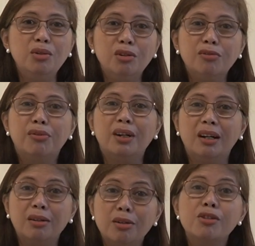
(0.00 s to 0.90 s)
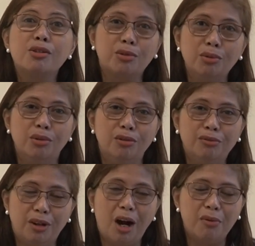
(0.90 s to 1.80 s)
to look for a good school
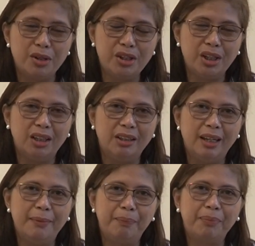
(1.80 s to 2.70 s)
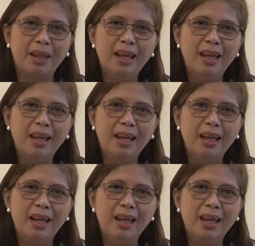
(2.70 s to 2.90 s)
for our children.